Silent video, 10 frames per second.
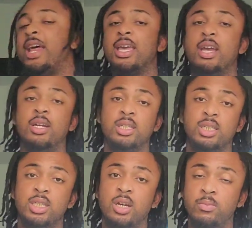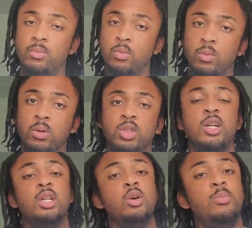I carry to the gym, which are
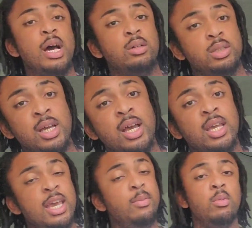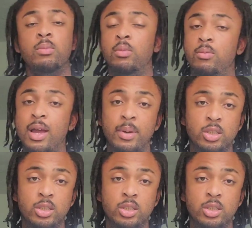in a little pouch. Keep them right in my